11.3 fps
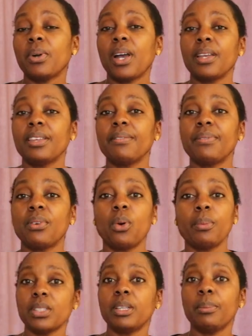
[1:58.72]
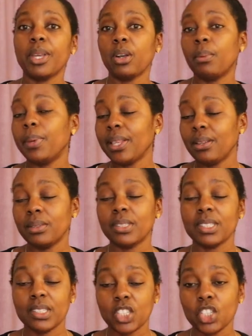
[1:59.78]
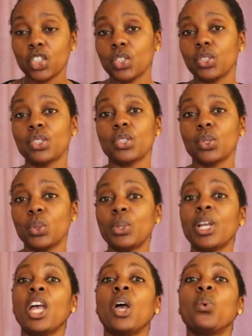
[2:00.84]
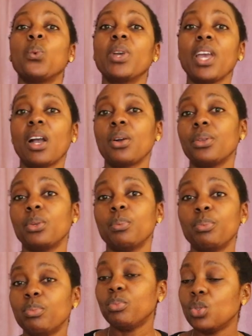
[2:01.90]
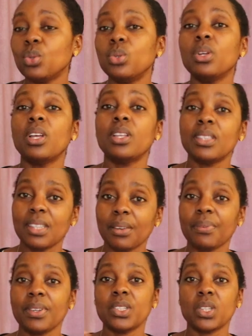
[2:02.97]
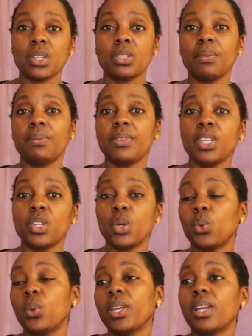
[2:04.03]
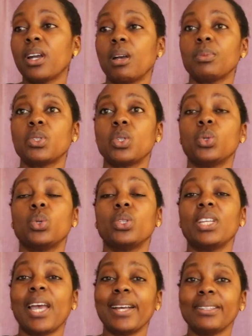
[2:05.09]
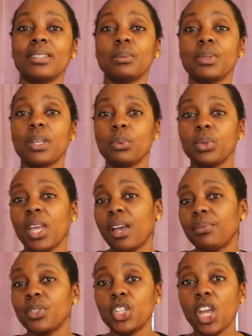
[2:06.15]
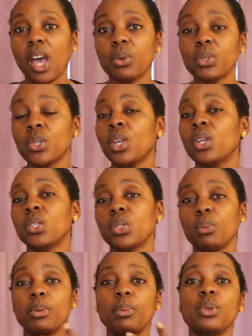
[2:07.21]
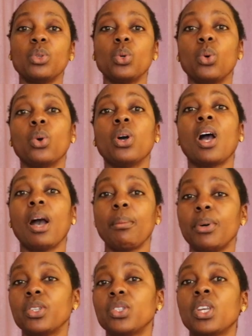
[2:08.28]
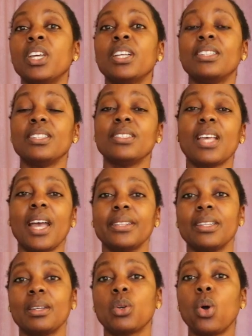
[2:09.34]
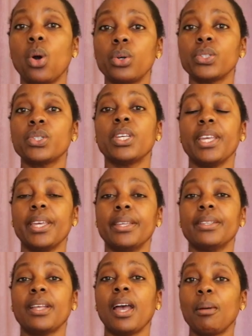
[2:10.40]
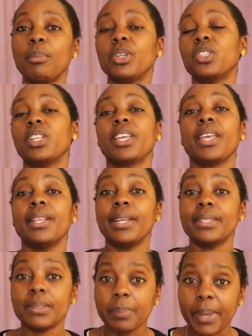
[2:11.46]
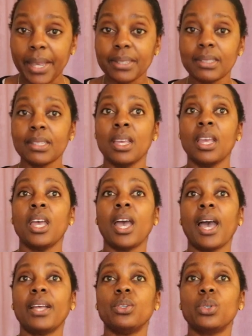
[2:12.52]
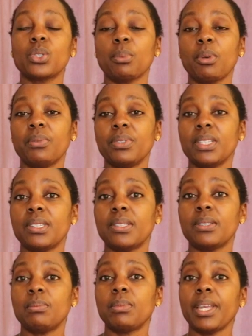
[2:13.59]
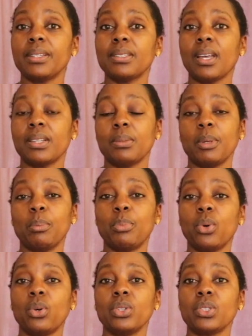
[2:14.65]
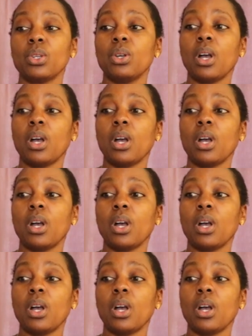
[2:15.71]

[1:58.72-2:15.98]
are informed, they make a better decision. So we are going to do different sorts of video when it comes to the items that we have on the house, so people know how much this item costs and how much they can expect. I know some of these things has been bought